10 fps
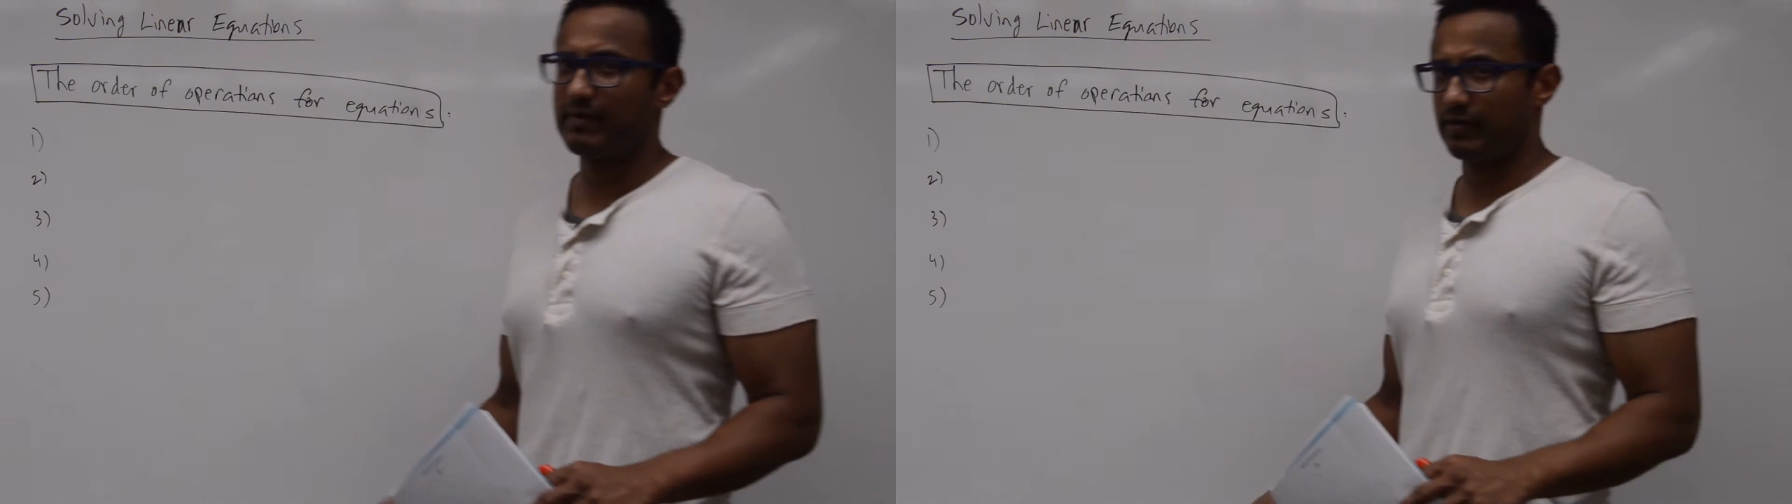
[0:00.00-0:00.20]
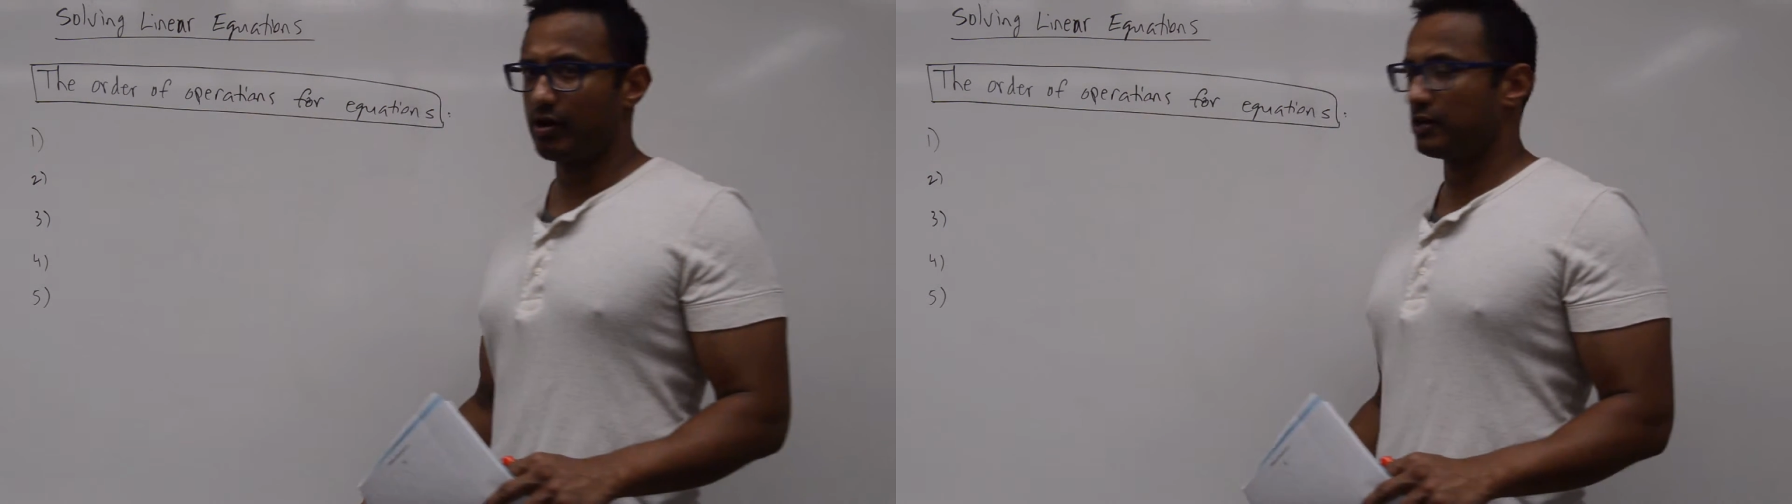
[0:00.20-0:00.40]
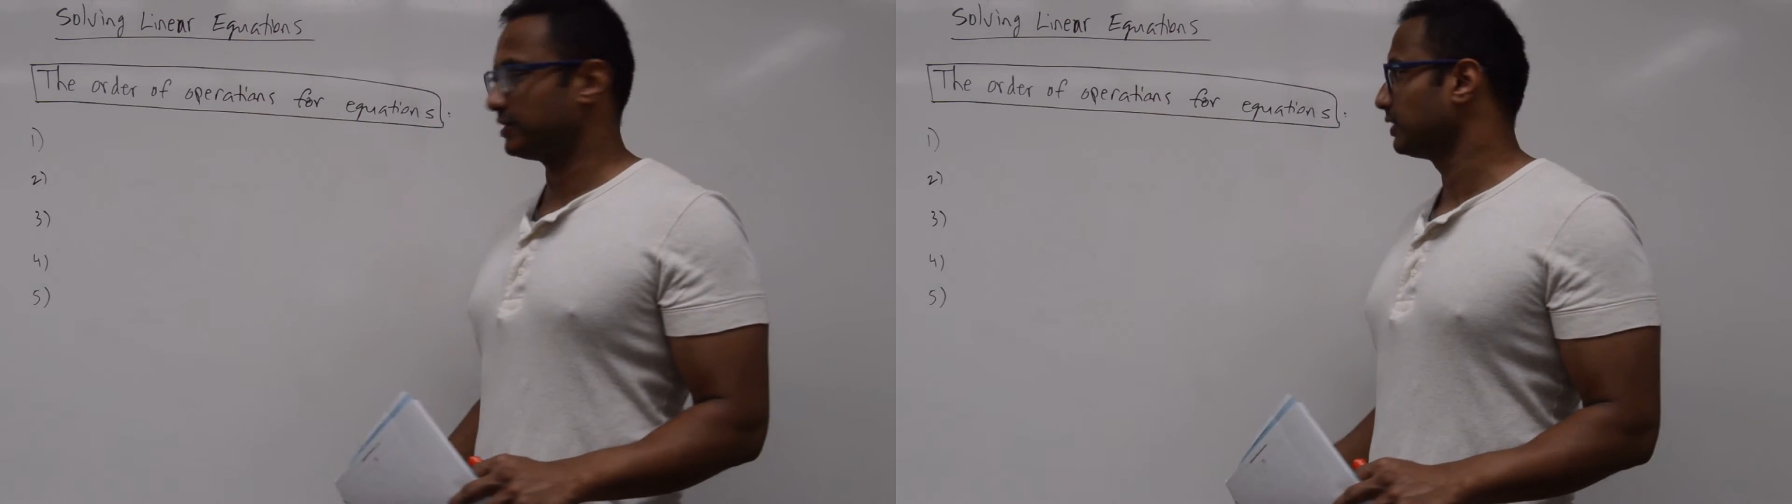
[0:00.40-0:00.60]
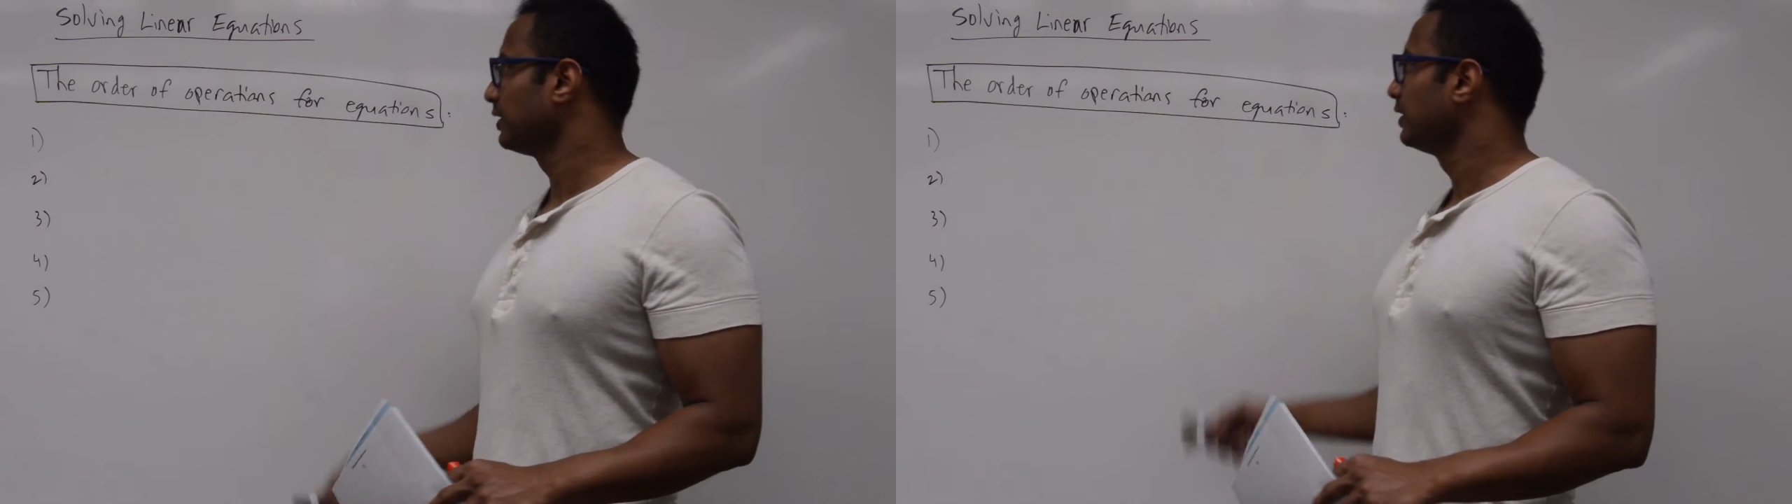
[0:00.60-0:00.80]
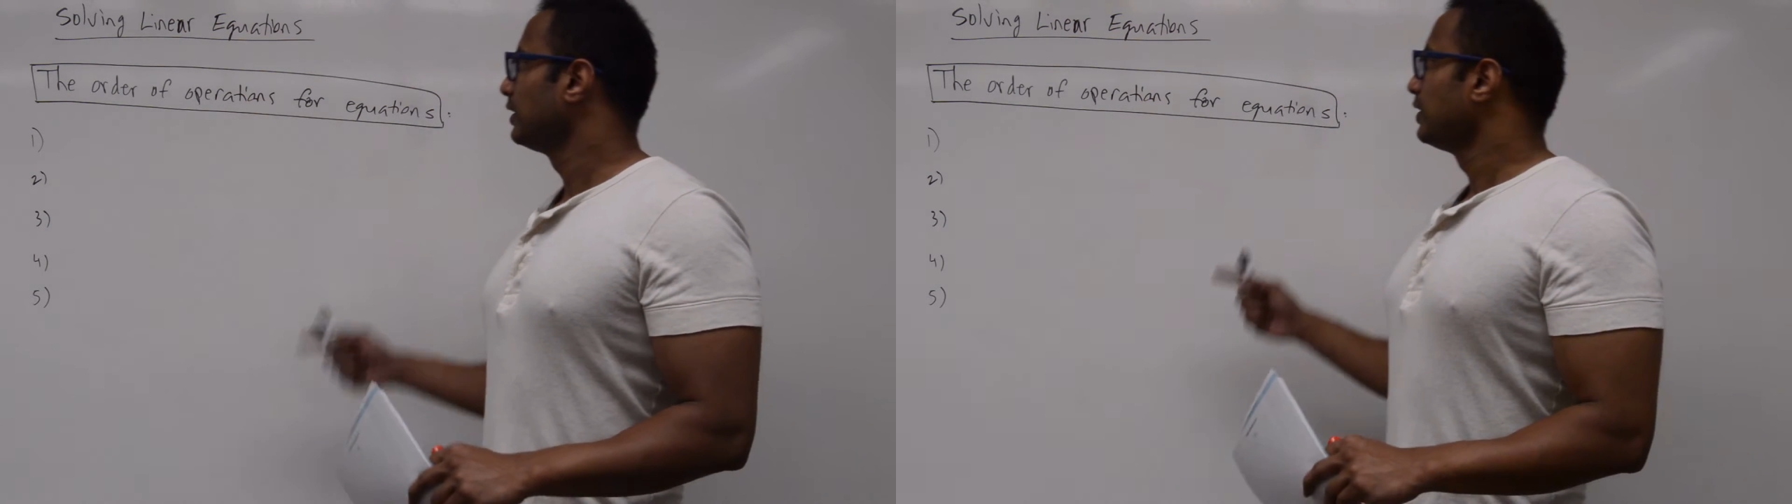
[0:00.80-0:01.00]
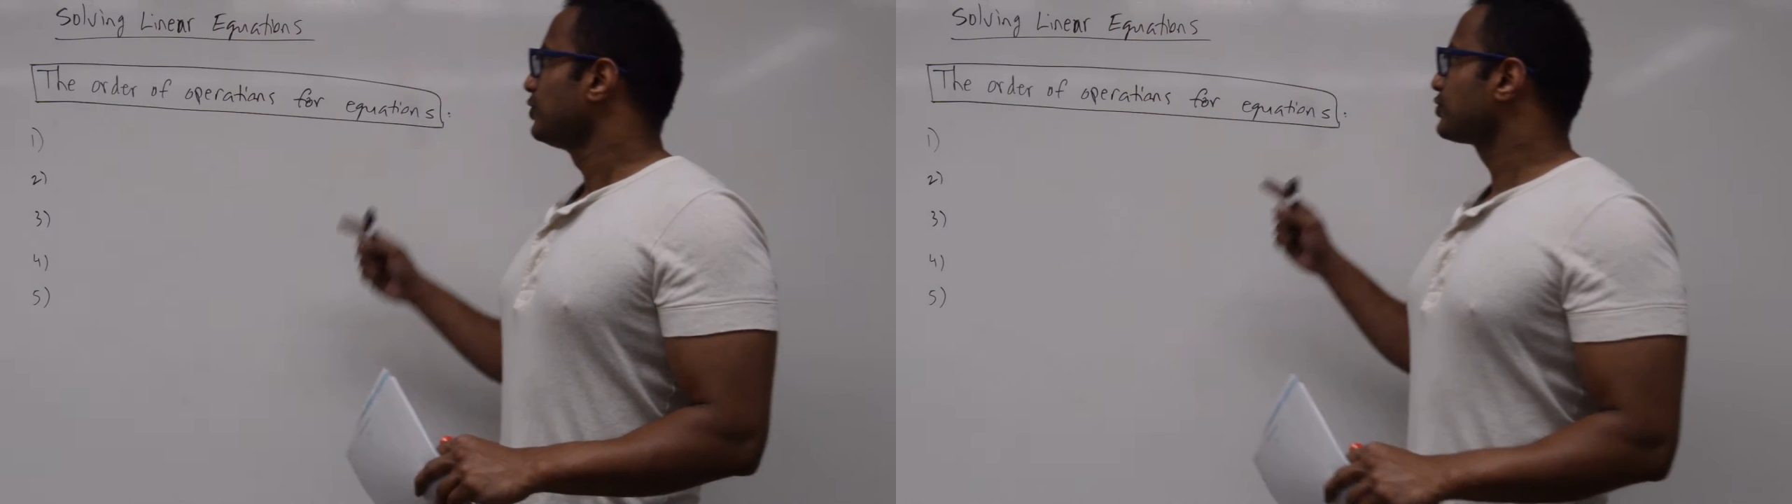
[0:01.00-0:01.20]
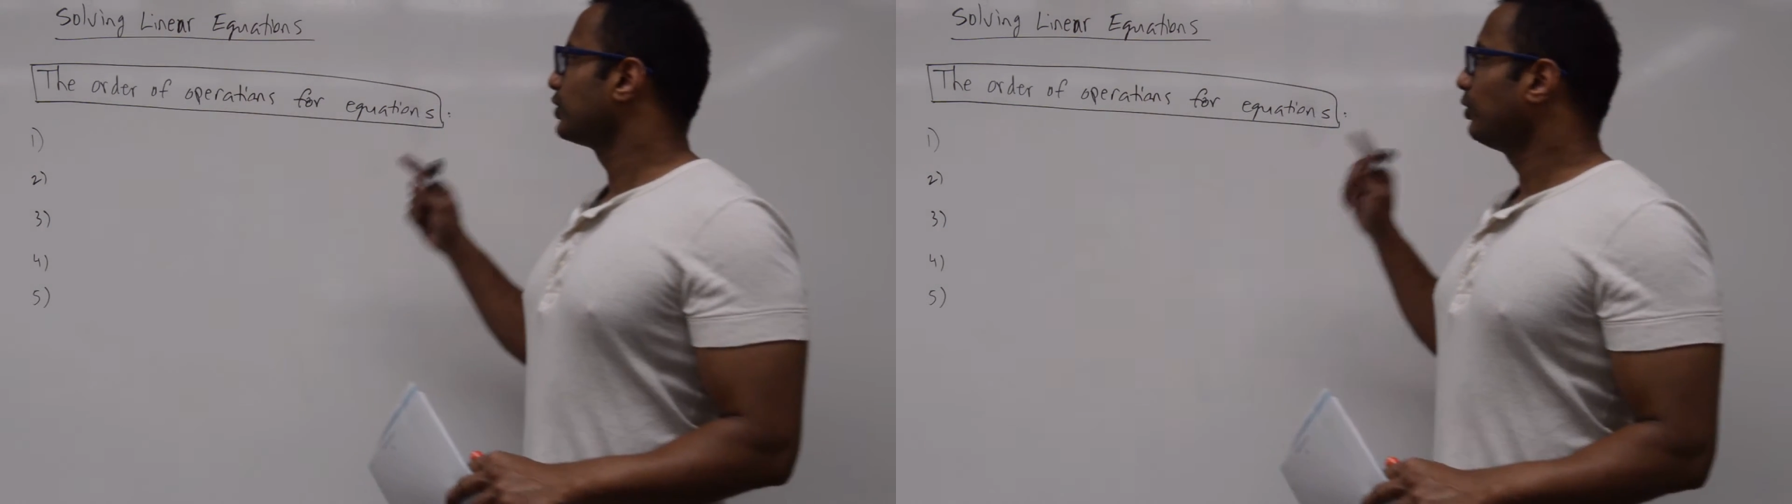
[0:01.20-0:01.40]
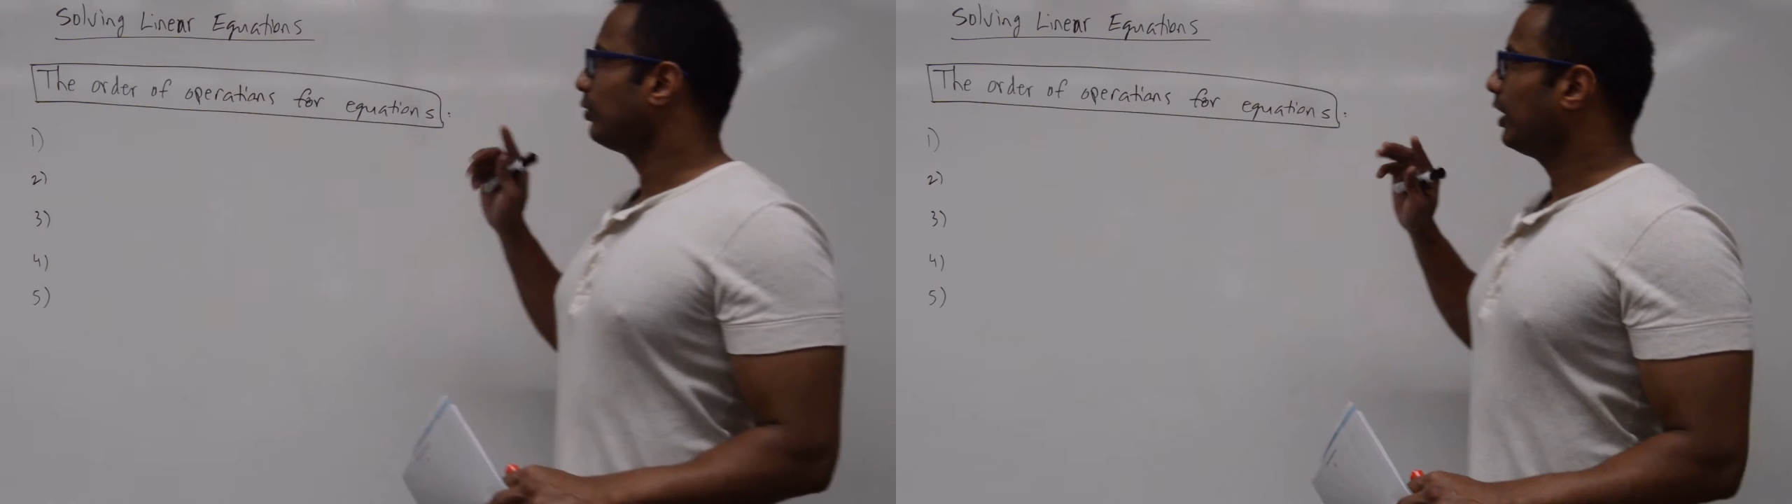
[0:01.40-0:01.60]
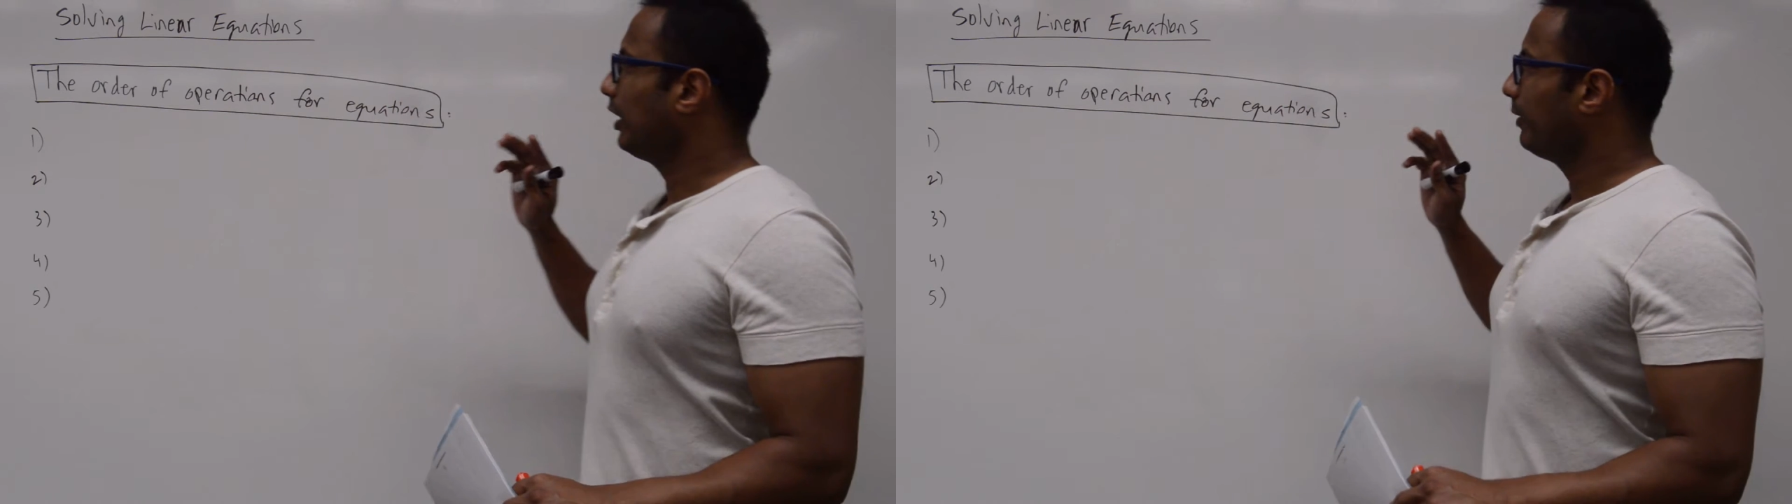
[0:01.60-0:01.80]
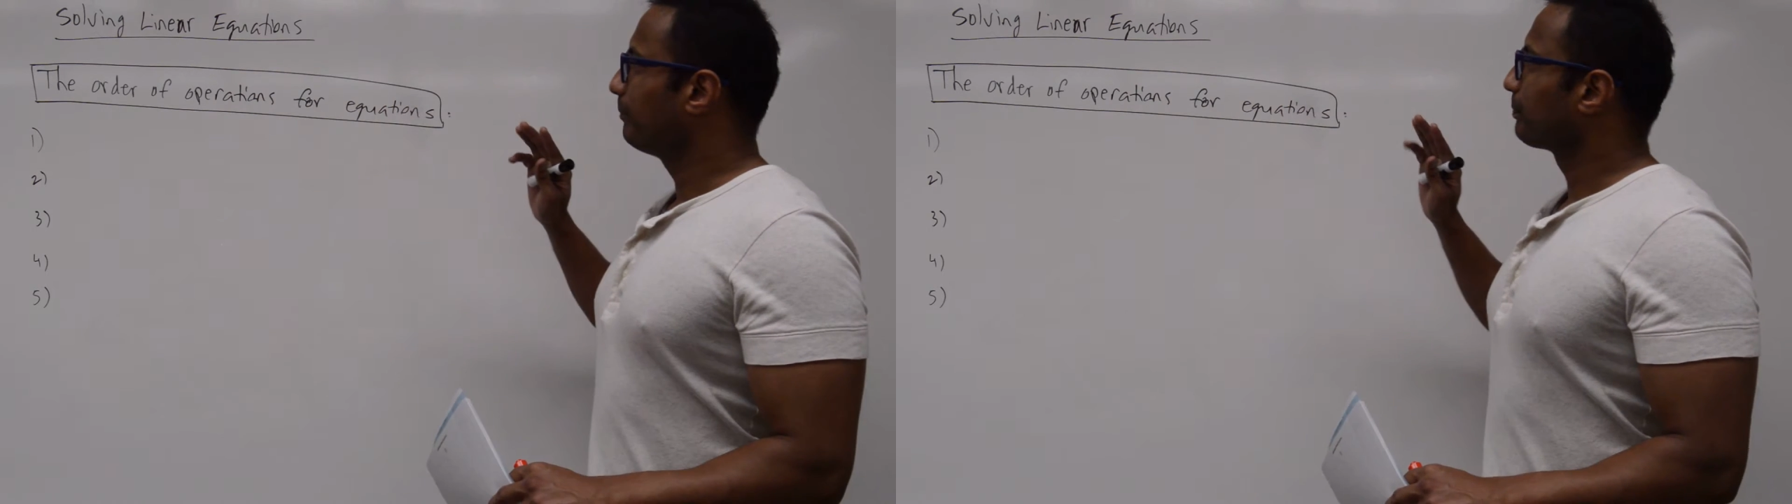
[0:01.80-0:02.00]
forgotten.
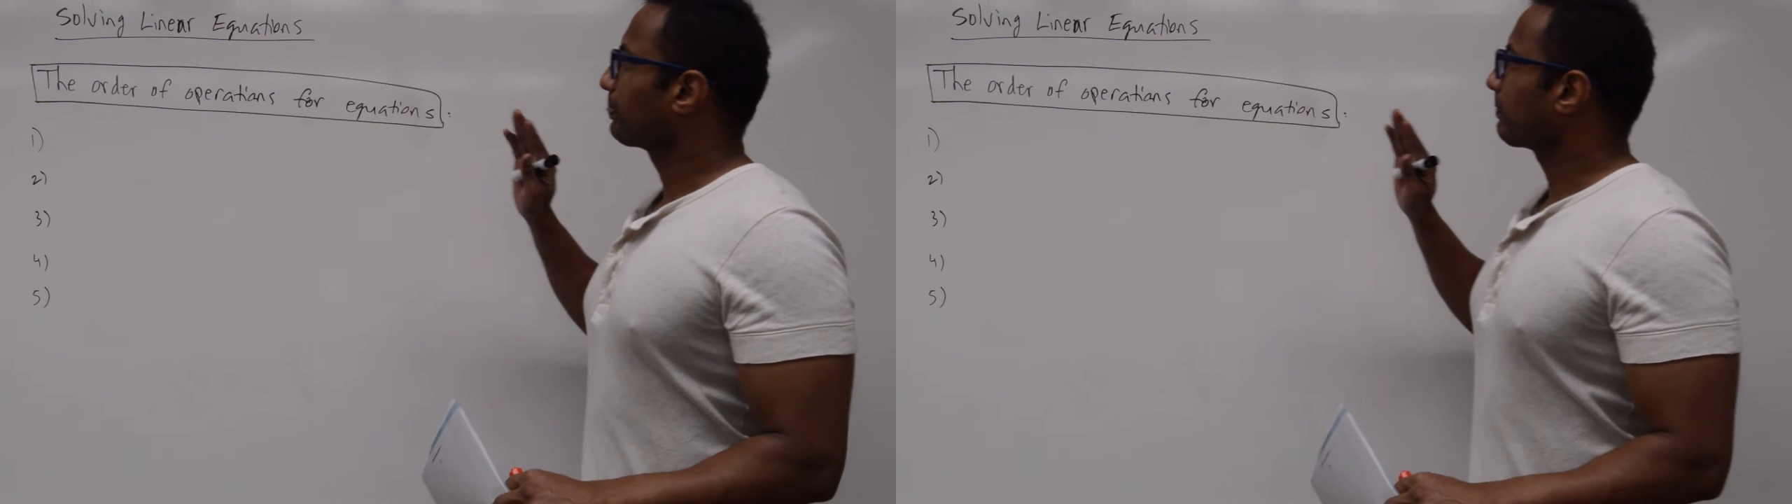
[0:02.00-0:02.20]
So